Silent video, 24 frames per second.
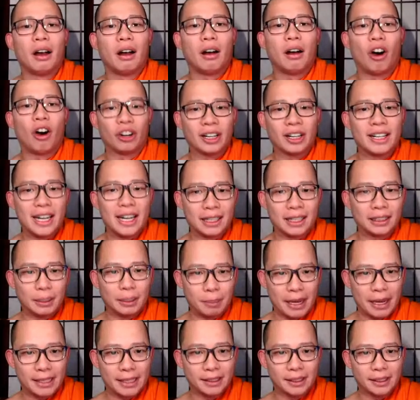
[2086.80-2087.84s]
on a daily
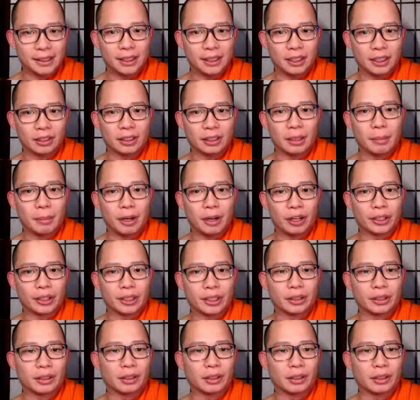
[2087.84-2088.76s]
basis here in America,